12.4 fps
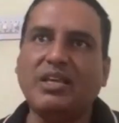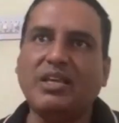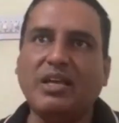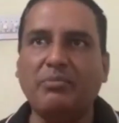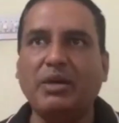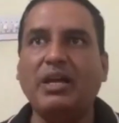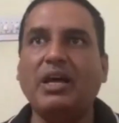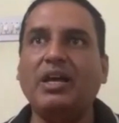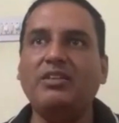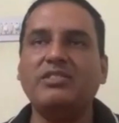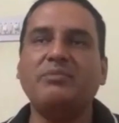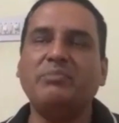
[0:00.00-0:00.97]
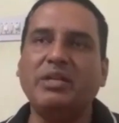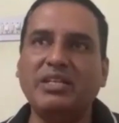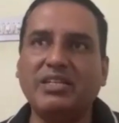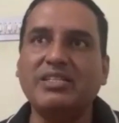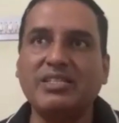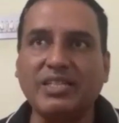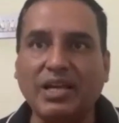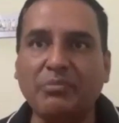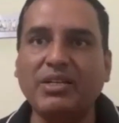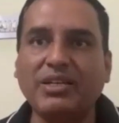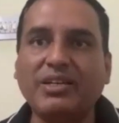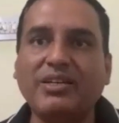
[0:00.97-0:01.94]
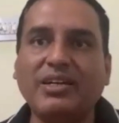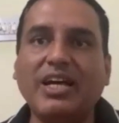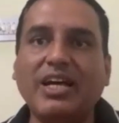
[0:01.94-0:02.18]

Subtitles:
I'll say mental stamina,